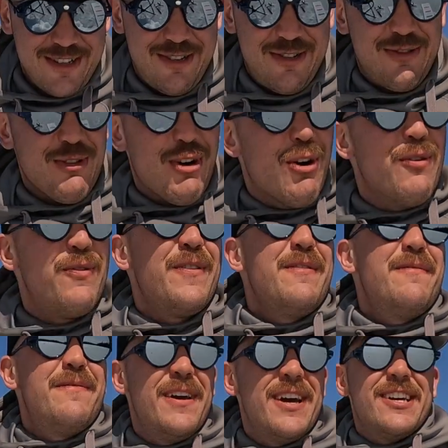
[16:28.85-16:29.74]

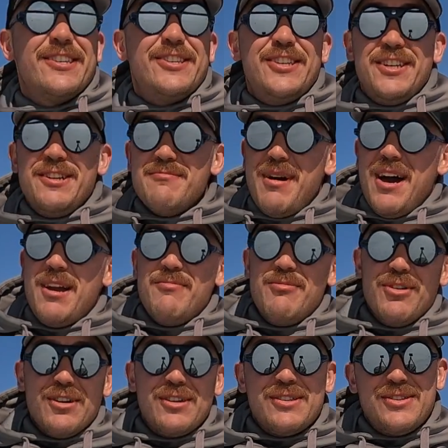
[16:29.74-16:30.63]
trophy fish in my
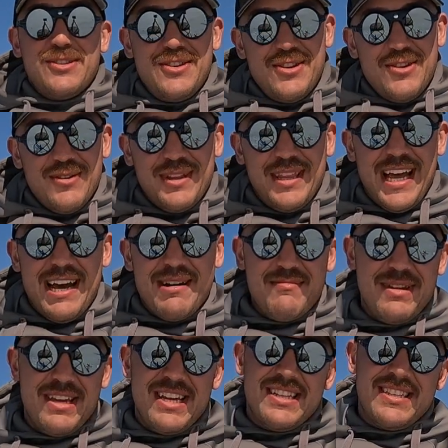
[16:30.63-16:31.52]
book. So you know what
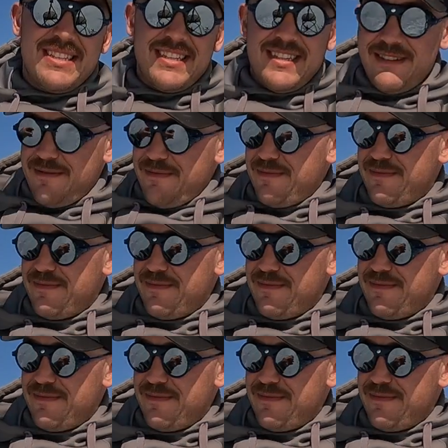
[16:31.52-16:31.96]
that means.